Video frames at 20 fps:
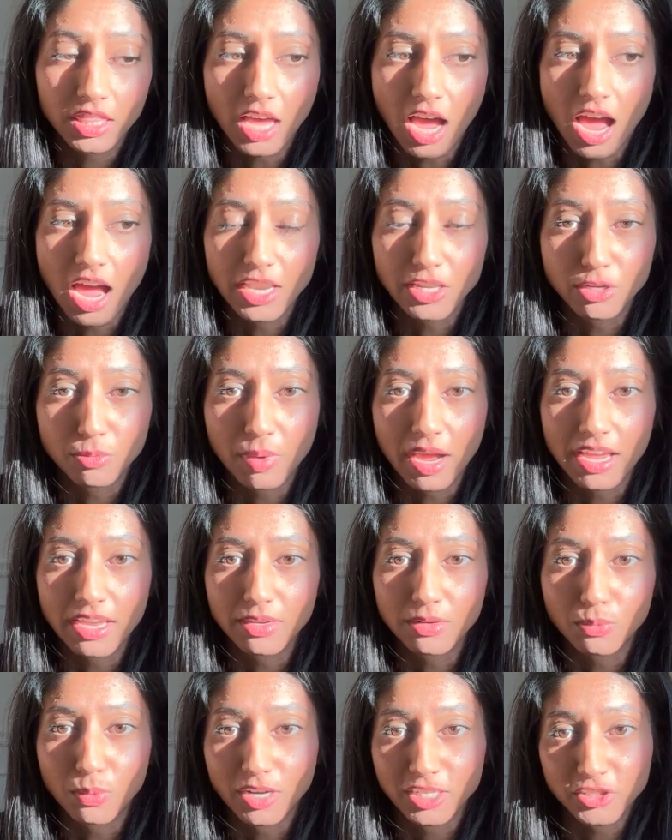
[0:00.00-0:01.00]
that you
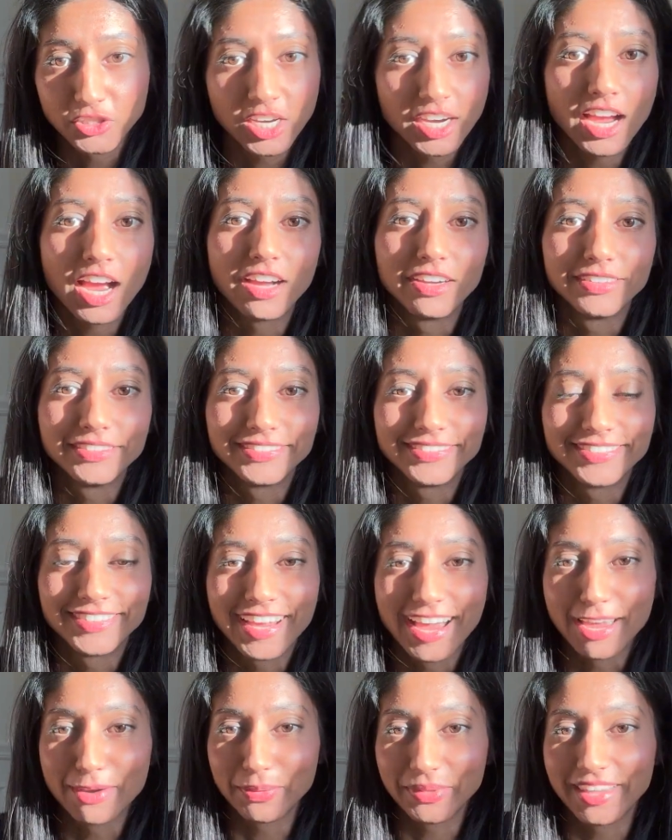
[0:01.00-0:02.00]
might want to check out.
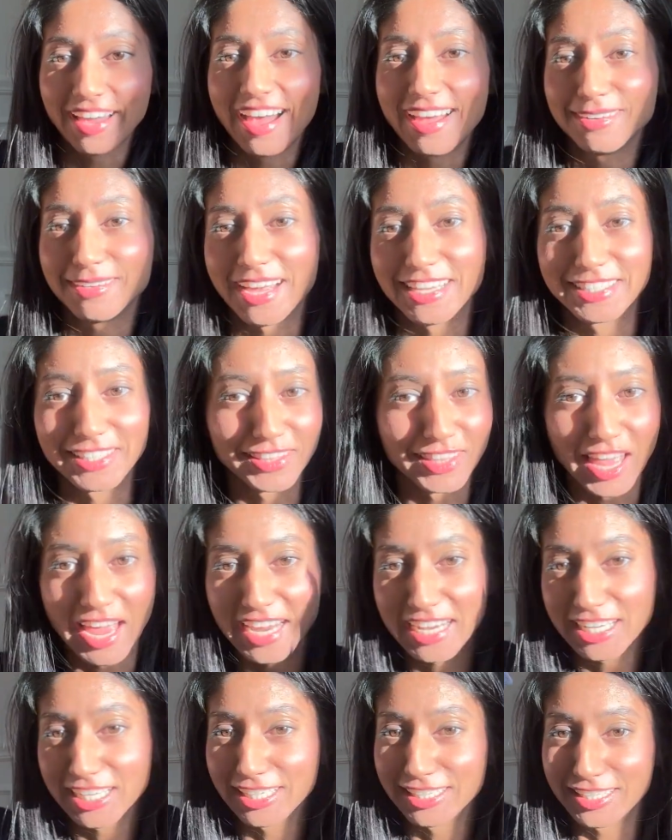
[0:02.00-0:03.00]
And with that, as the
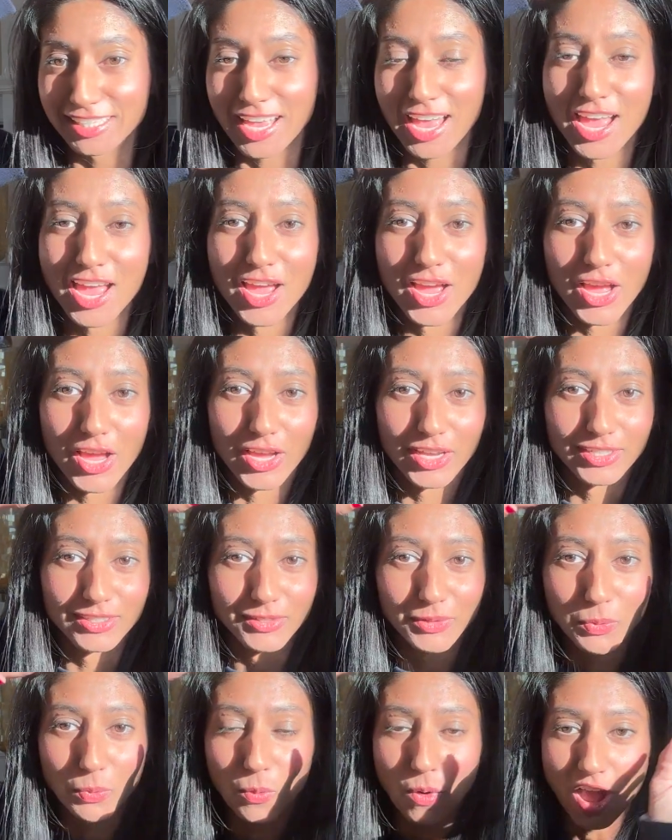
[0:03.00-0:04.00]
light is
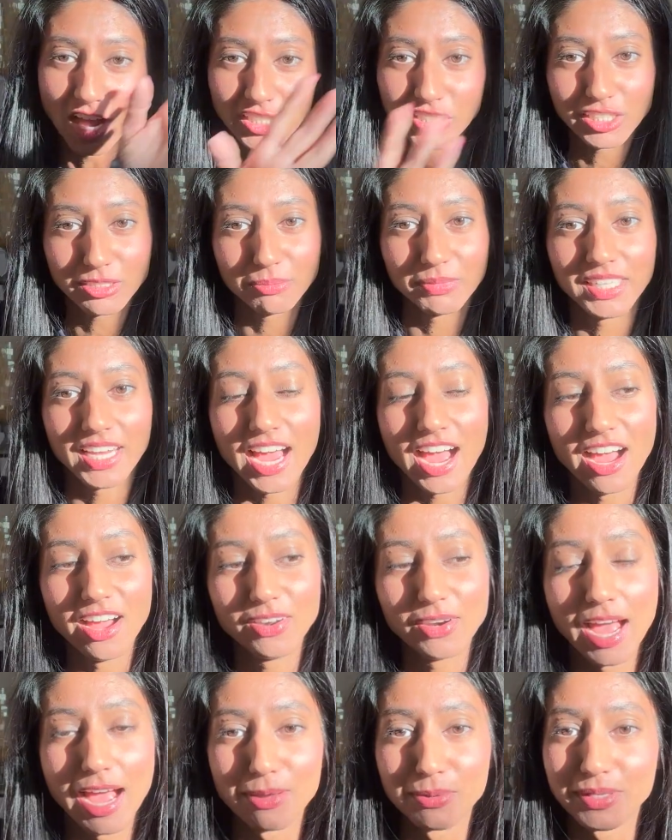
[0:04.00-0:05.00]
washing me
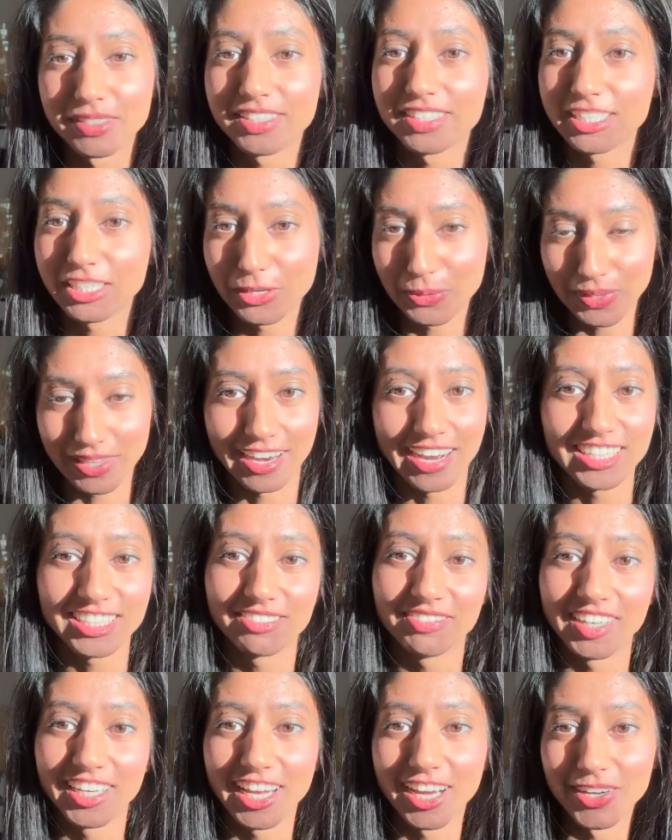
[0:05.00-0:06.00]
out, I will see you in the next
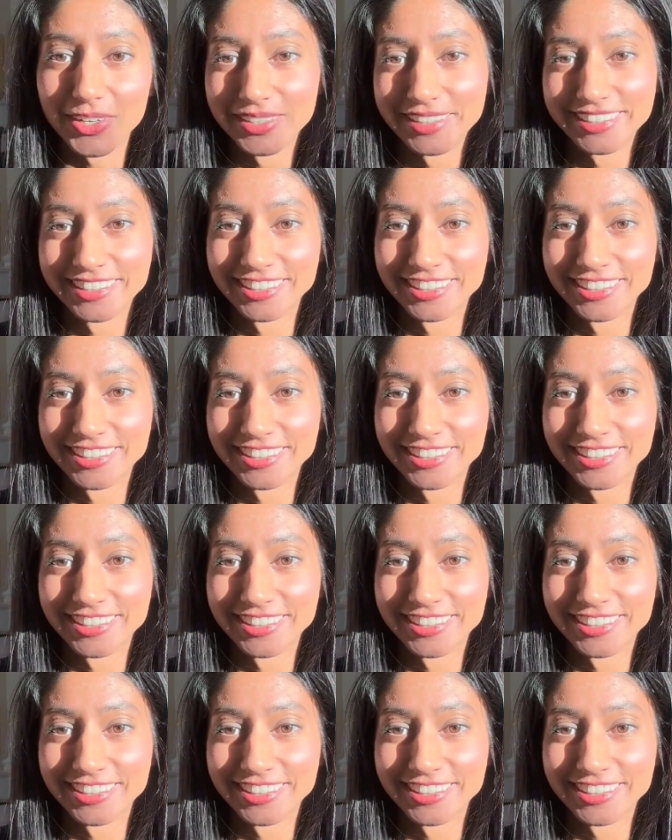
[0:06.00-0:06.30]
video.